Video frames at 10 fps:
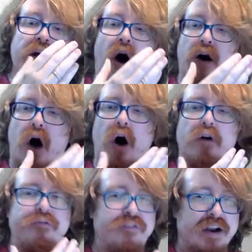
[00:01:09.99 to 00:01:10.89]
are
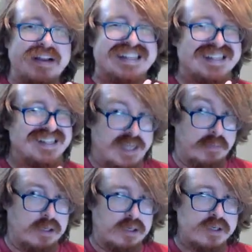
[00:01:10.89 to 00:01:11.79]
all very
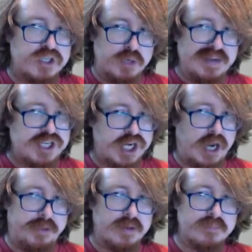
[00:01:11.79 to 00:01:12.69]
similar to each
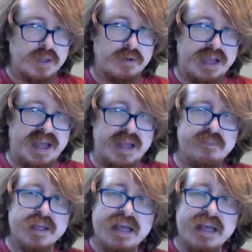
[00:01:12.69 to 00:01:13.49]
other, okay?